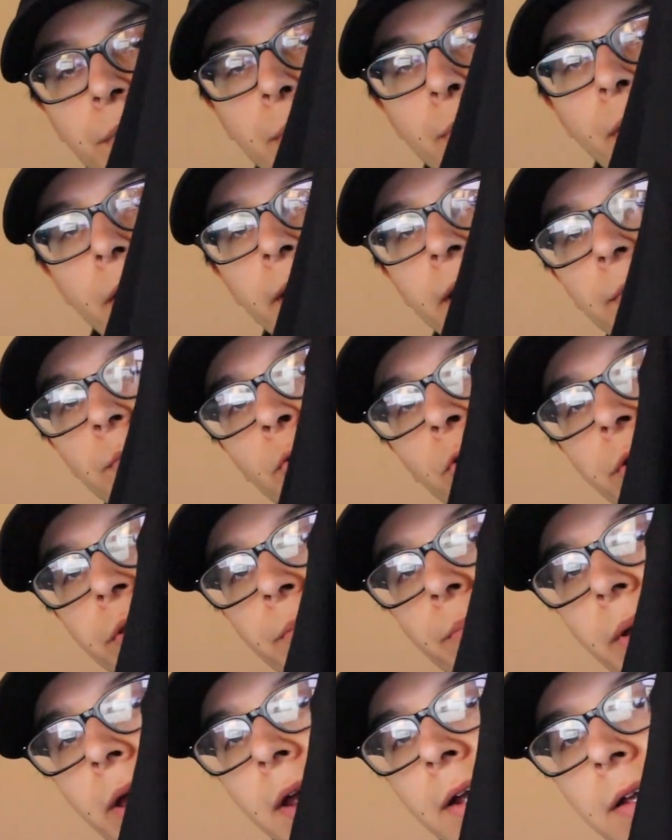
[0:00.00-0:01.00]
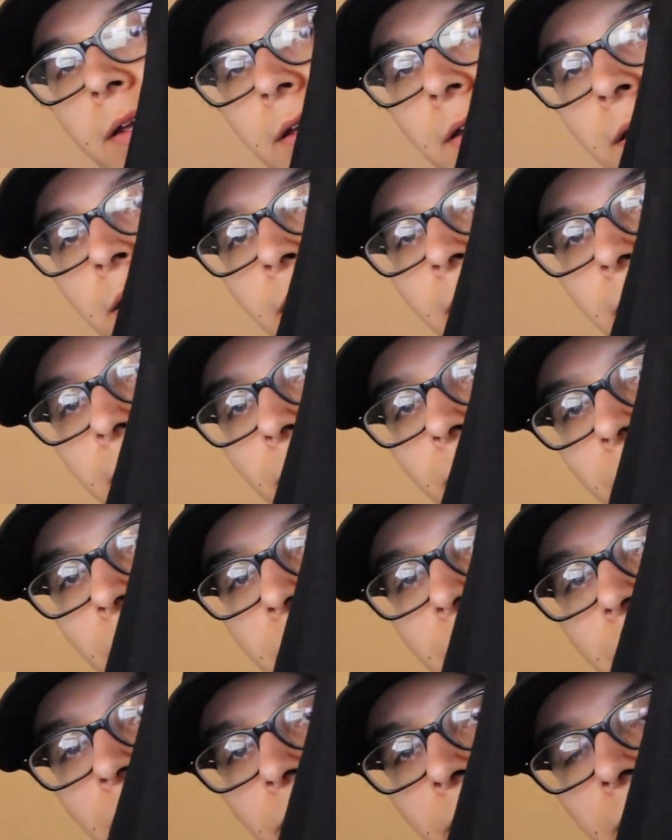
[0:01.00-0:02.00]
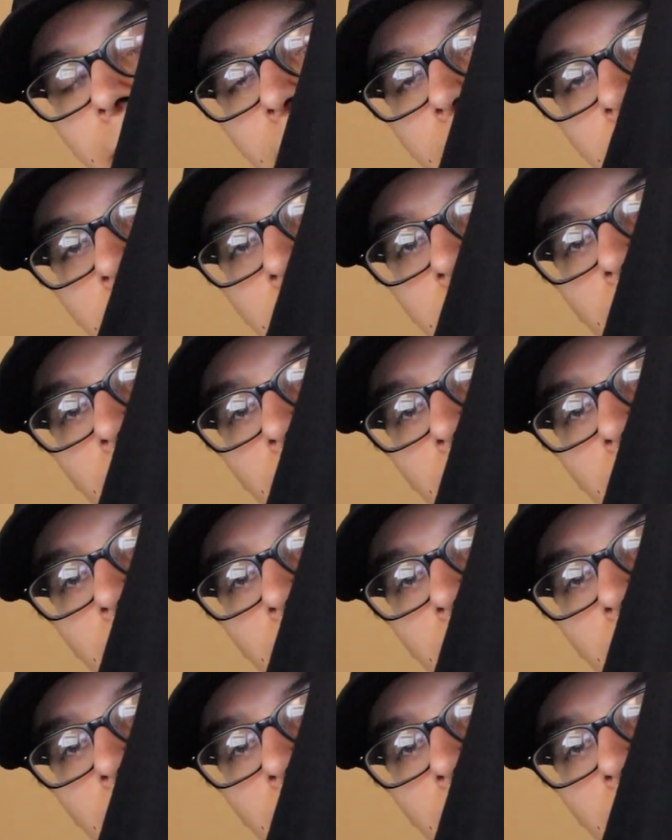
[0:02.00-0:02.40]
They probably had more in the back, but it was only